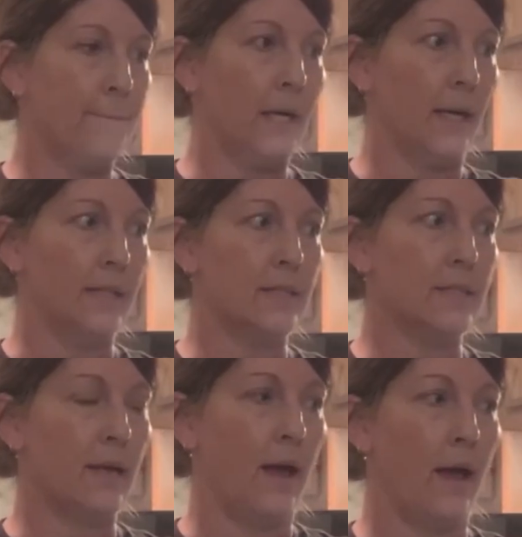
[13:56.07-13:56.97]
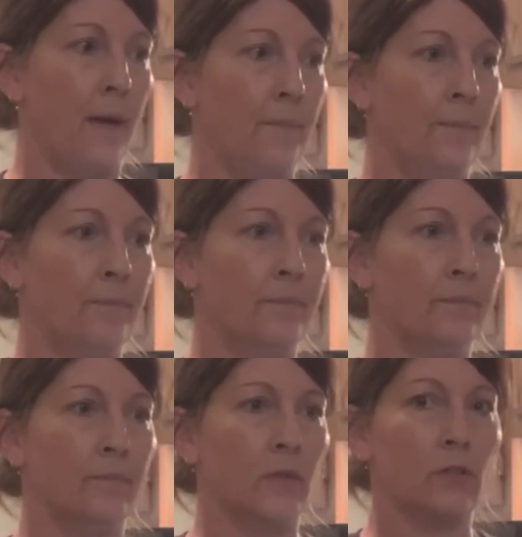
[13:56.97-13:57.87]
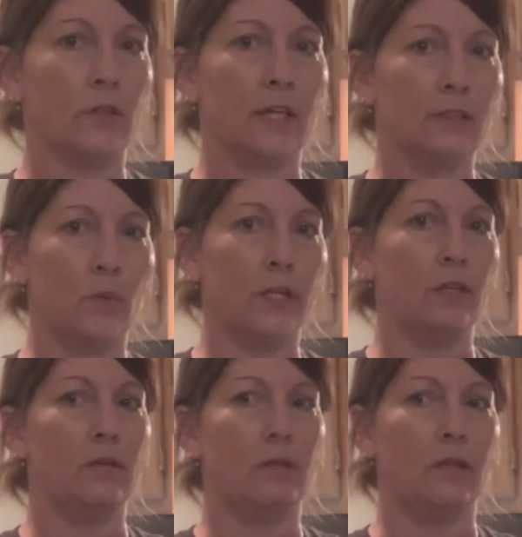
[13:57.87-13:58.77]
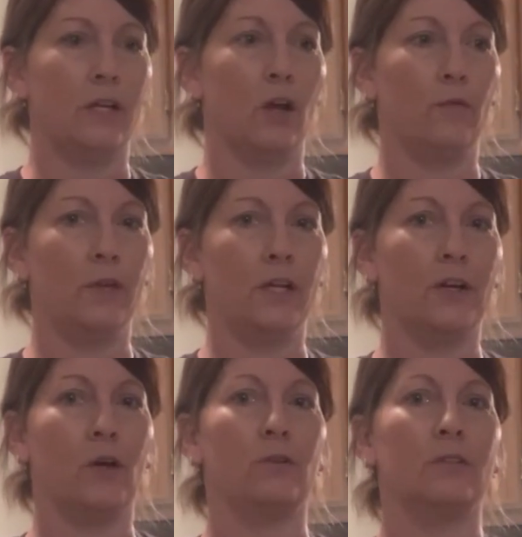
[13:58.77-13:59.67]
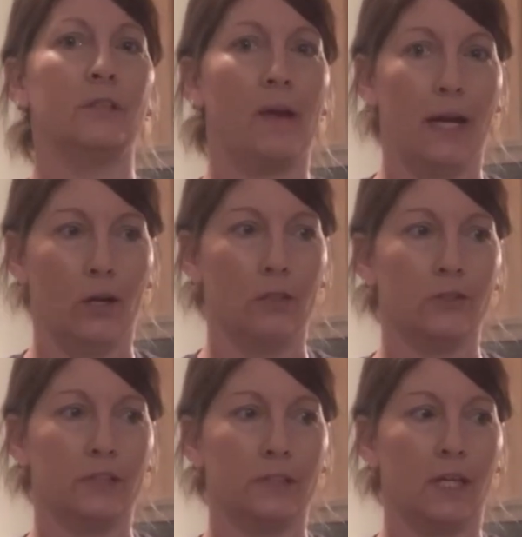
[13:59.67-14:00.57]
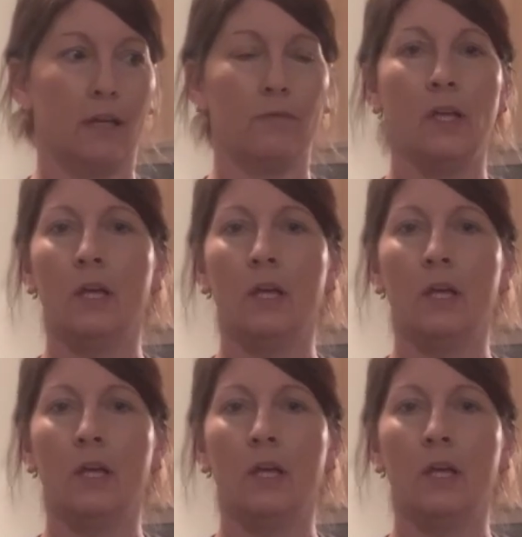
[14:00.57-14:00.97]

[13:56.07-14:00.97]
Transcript: But so that's when, if you need to go do some errands or stuff,